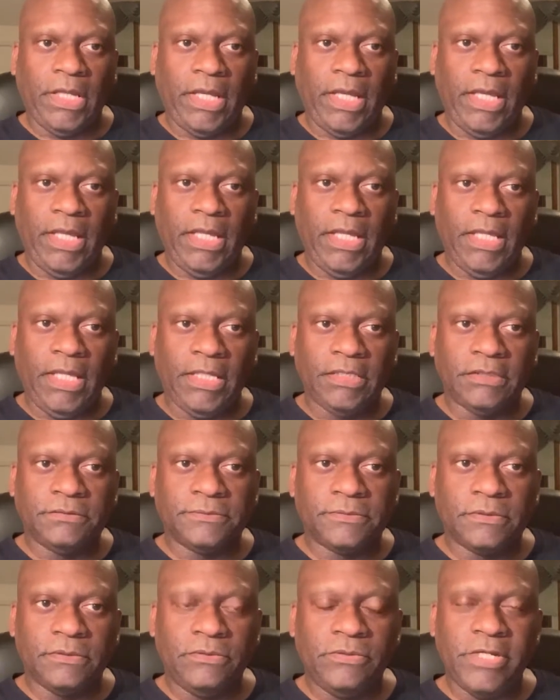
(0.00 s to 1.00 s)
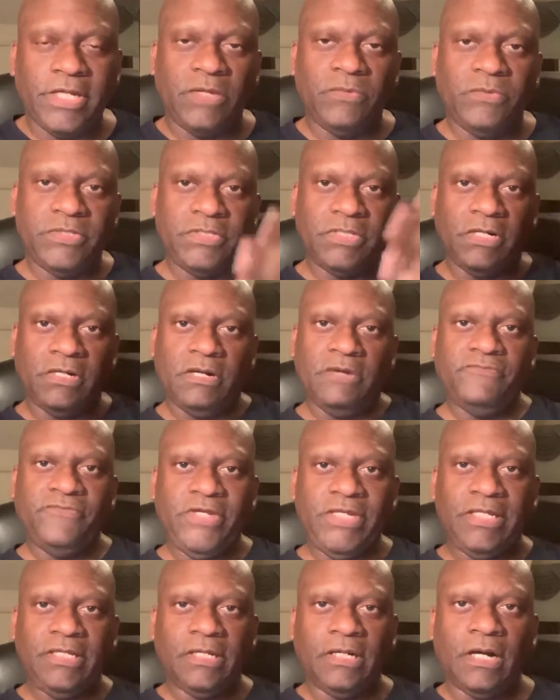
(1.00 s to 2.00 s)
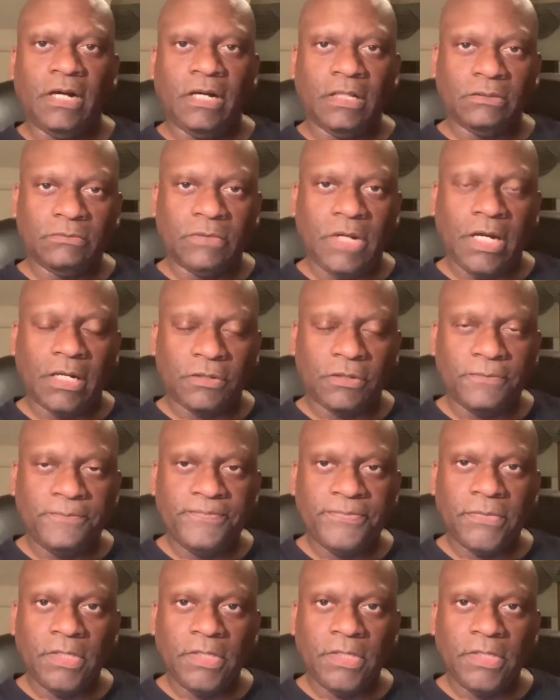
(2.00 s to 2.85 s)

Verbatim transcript: And Craig went to Arvada, Colorado.